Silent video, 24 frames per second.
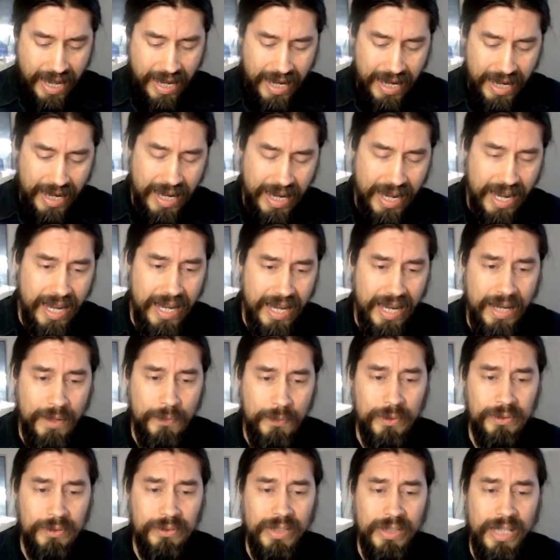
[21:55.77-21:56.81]
I, I
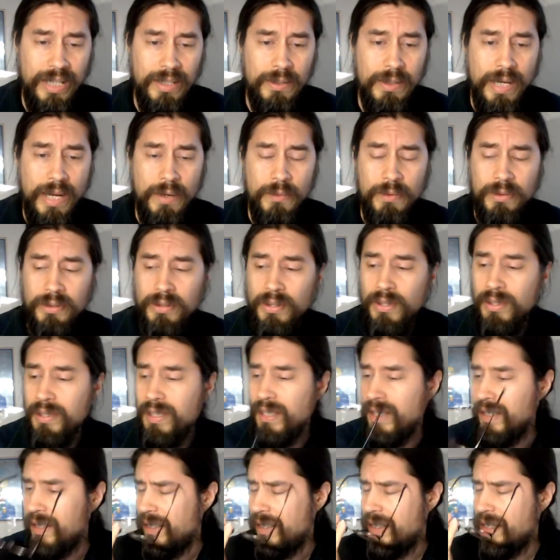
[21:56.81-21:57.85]
was I, I was
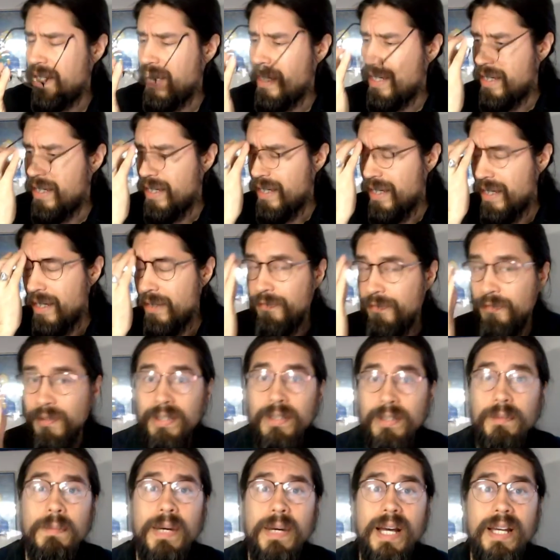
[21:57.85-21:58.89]
looking uh, a
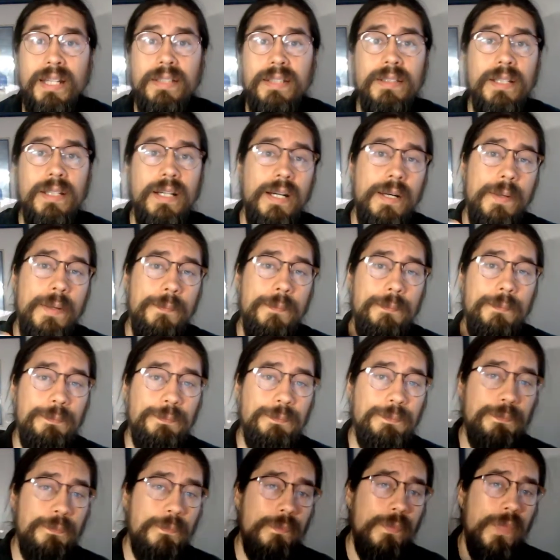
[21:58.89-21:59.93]
friend of mine um,
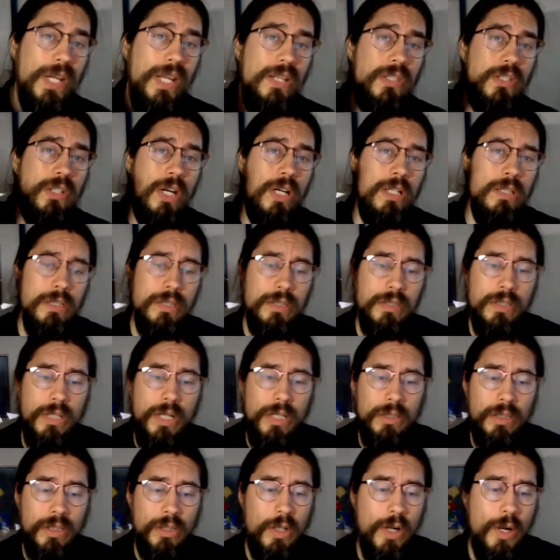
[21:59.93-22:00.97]
John
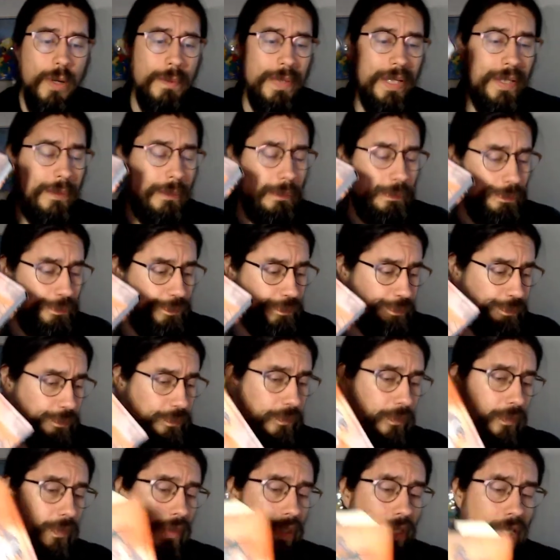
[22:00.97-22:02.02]
John Narcome
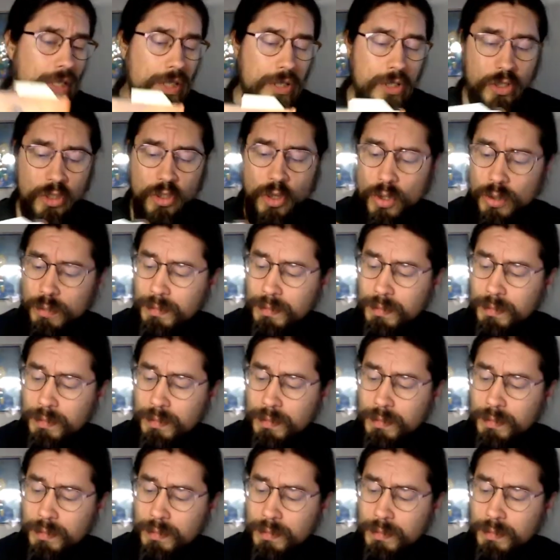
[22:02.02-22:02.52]
showed